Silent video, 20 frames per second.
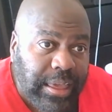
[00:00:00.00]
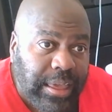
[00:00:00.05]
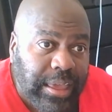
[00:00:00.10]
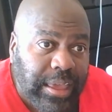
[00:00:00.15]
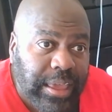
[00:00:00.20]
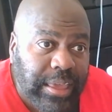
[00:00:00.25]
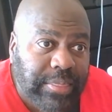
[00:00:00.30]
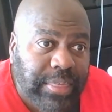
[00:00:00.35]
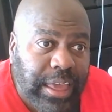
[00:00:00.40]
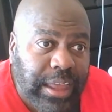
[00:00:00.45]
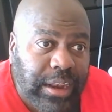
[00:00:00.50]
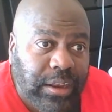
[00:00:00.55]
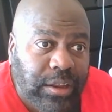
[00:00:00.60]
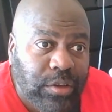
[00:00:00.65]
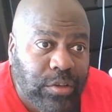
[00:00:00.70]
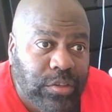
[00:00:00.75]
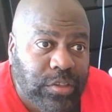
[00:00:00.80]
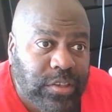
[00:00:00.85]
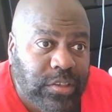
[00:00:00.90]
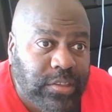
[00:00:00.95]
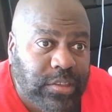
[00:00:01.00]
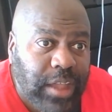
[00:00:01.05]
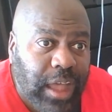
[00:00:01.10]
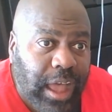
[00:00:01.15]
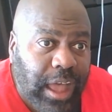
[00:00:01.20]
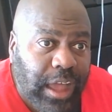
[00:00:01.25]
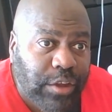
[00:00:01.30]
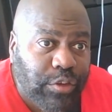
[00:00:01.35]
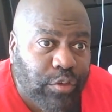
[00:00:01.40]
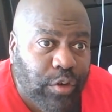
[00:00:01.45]
He then loses to
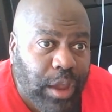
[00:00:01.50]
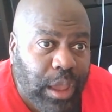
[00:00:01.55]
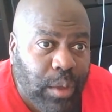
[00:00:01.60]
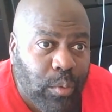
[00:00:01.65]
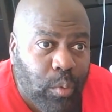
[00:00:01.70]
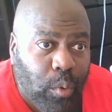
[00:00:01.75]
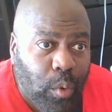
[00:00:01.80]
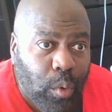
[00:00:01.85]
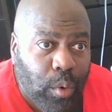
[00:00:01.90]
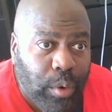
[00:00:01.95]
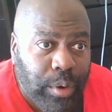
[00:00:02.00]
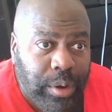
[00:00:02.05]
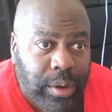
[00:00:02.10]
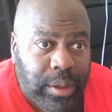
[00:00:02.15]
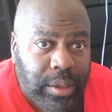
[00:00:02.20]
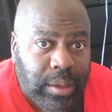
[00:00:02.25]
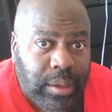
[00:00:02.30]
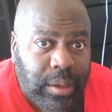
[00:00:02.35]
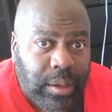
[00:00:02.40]
Andre Ward.